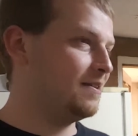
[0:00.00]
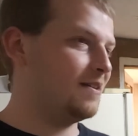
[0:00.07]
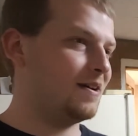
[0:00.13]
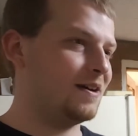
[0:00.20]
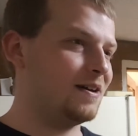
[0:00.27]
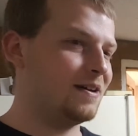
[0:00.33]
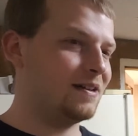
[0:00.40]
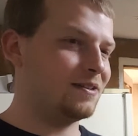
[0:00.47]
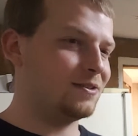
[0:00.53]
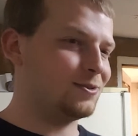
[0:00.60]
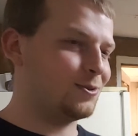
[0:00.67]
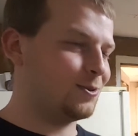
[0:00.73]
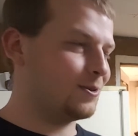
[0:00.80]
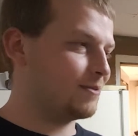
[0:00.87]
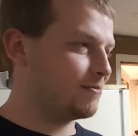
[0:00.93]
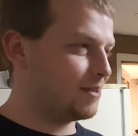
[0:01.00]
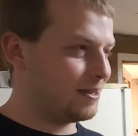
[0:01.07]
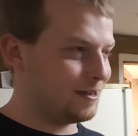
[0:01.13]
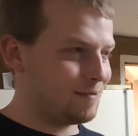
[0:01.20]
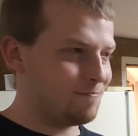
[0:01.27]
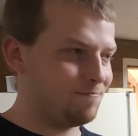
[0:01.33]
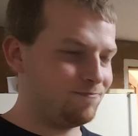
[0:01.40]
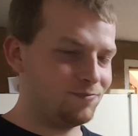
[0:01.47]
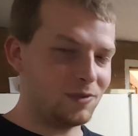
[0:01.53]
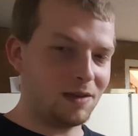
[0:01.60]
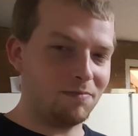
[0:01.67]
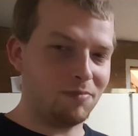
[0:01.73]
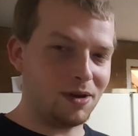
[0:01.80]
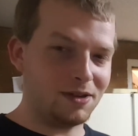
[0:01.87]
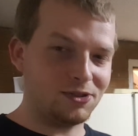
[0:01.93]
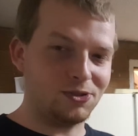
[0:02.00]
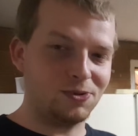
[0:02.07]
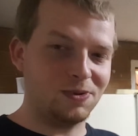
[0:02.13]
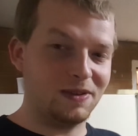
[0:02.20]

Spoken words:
at the store, and bought 2